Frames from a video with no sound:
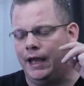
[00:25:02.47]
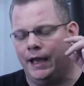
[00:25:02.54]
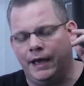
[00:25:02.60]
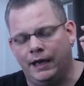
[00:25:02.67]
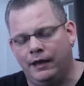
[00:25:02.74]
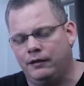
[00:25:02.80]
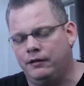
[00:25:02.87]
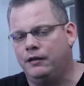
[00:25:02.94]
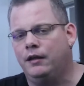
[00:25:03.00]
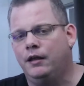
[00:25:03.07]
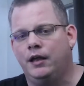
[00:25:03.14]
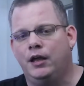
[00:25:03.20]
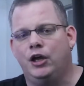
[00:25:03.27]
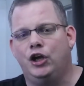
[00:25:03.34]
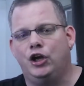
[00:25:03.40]
And
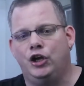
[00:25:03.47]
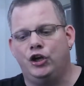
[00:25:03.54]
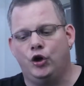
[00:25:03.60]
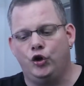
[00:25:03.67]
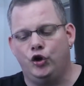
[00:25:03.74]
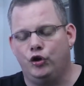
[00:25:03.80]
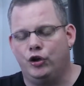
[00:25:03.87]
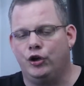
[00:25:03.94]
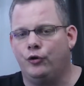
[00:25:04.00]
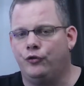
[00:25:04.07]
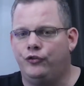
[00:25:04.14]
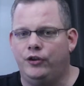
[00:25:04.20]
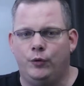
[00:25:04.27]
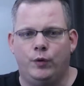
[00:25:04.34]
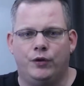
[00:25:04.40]
You know, you can go
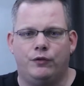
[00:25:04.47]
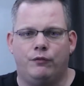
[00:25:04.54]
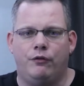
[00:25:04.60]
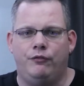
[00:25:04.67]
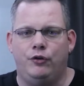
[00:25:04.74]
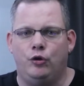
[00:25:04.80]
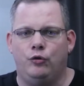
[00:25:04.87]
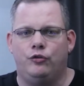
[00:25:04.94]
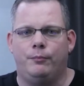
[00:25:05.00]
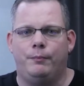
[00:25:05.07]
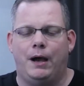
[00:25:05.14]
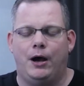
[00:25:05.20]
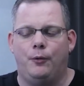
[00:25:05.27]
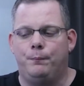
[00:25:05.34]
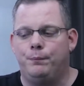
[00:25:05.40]
see what the review's
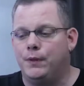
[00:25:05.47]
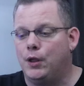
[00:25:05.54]
about.